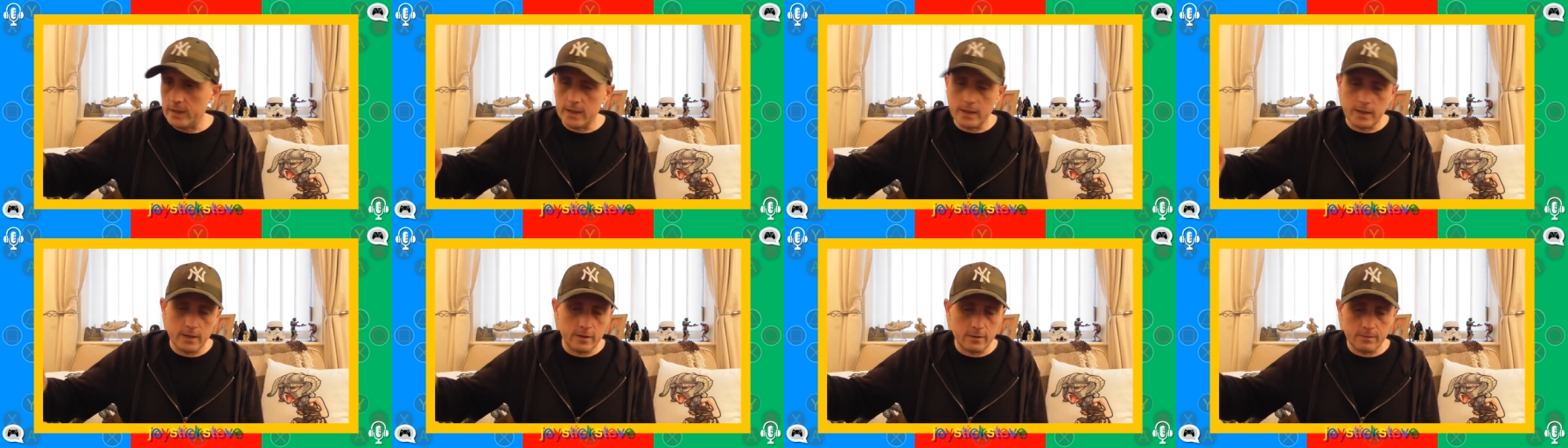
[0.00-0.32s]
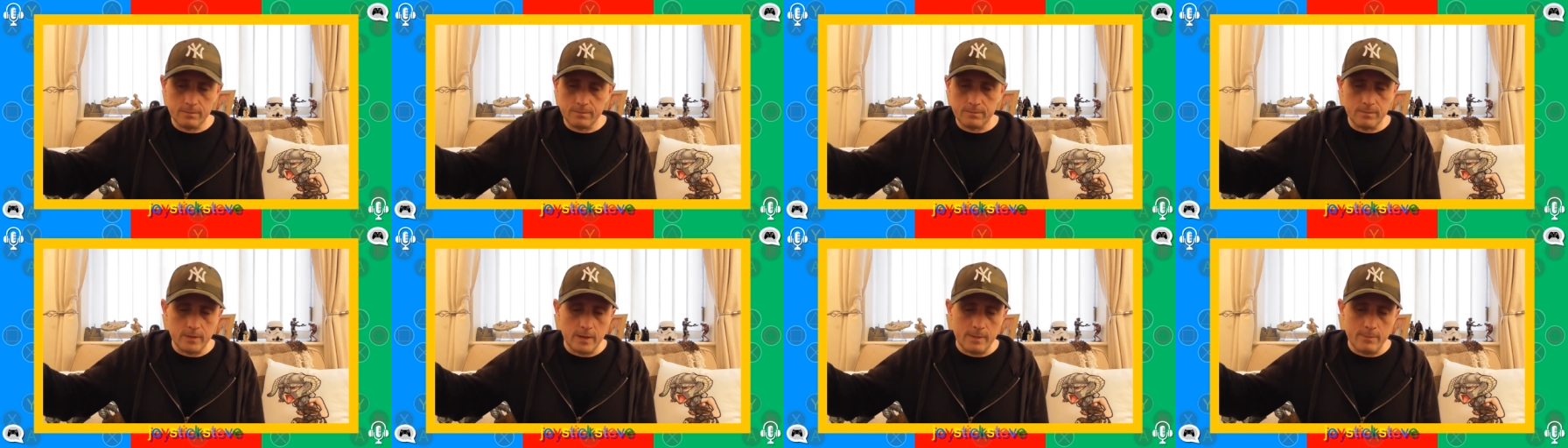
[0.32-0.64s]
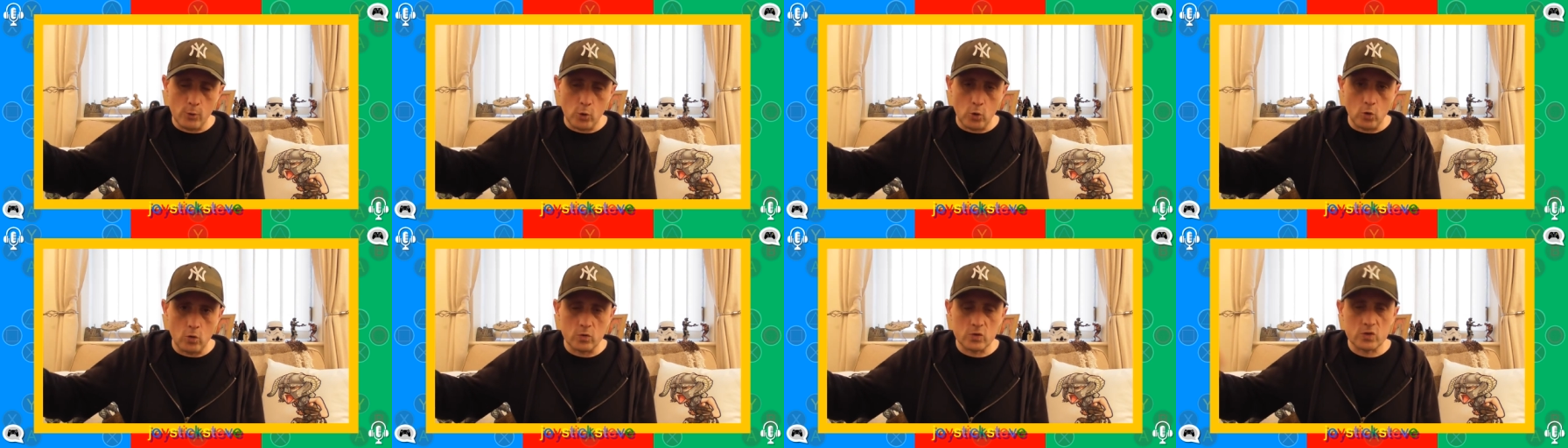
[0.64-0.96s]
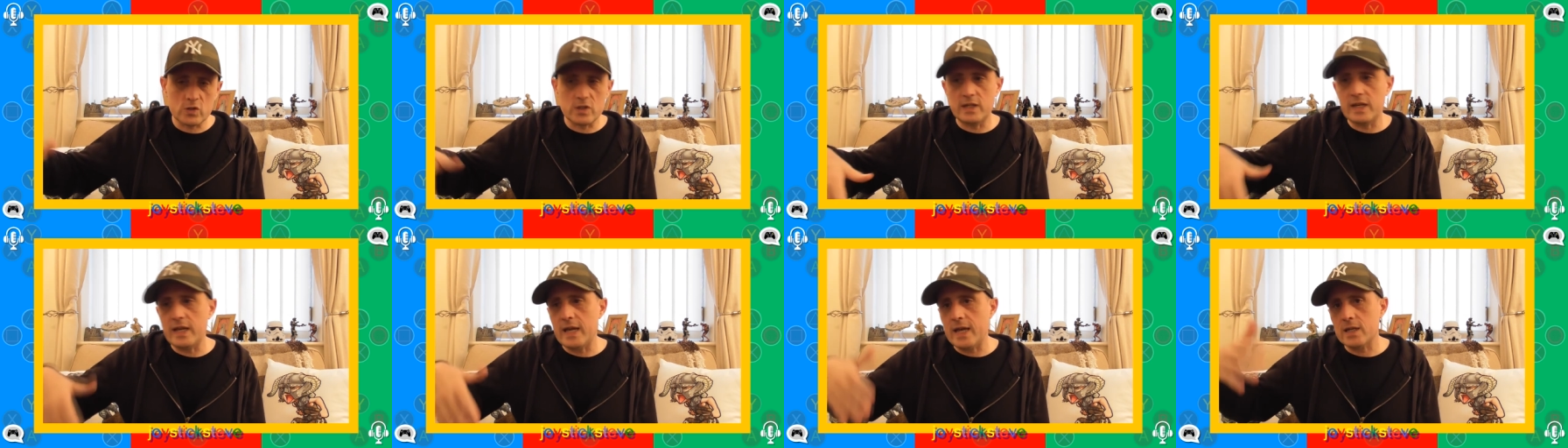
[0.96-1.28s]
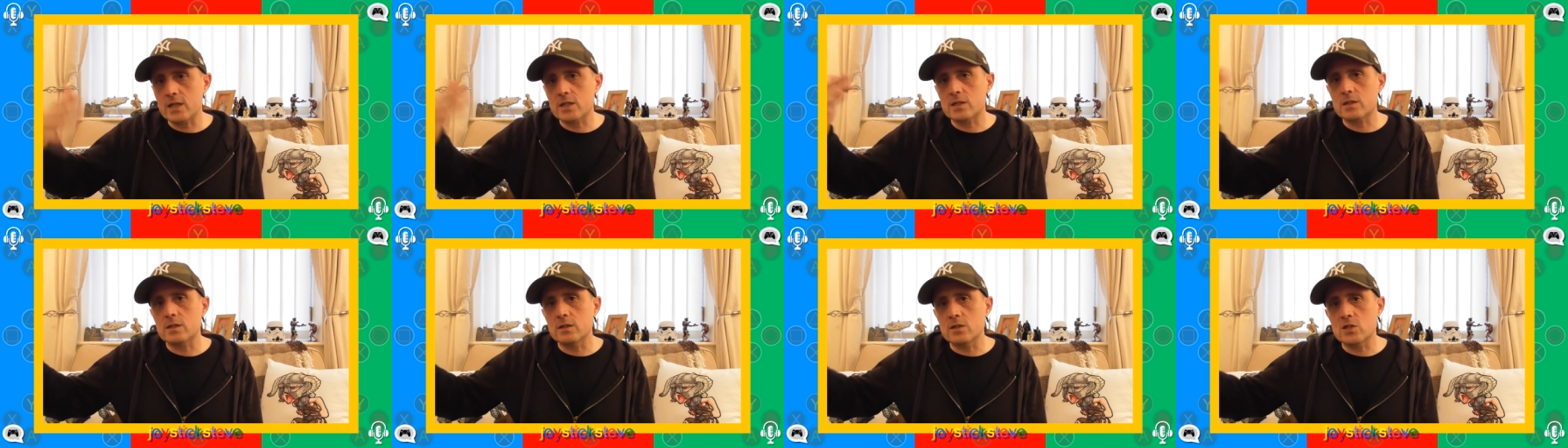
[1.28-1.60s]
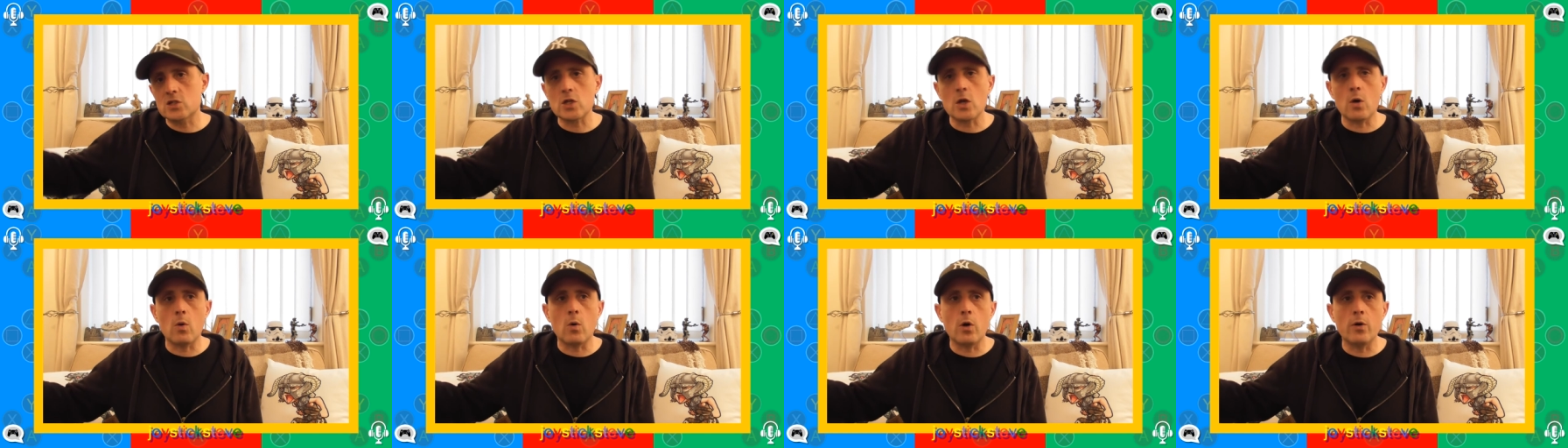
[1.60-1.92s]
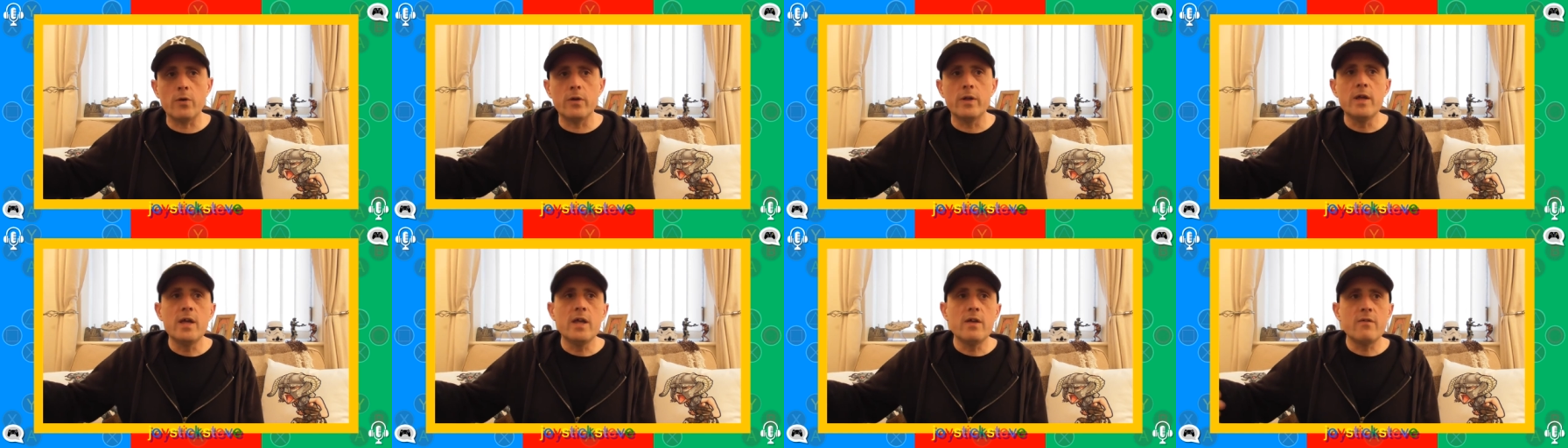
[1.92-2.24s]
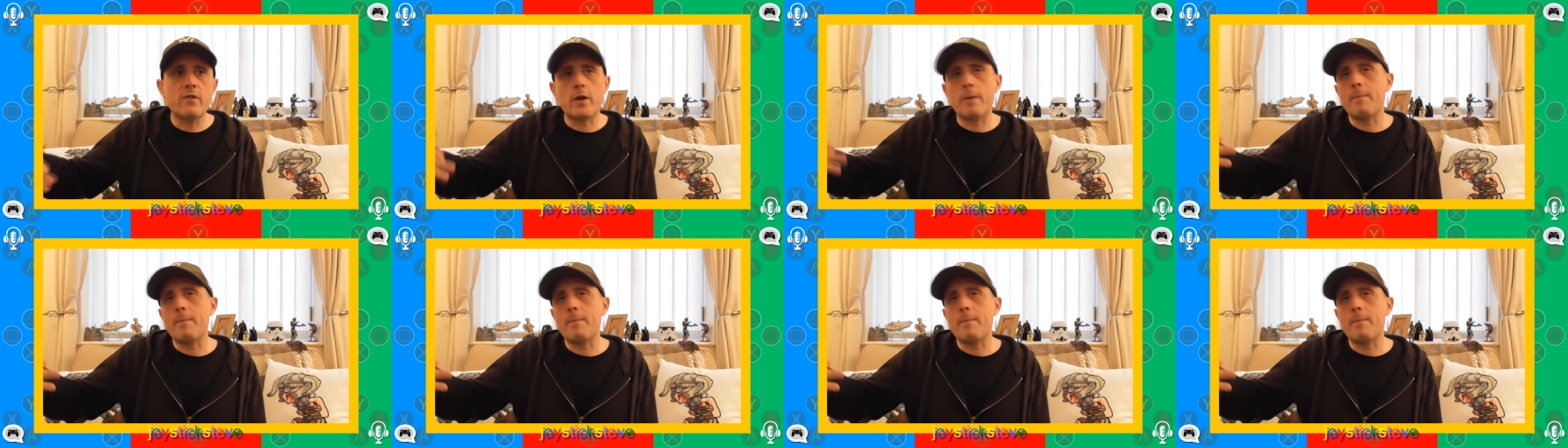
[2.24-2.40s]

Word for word: uh, Immortals the next, and so on.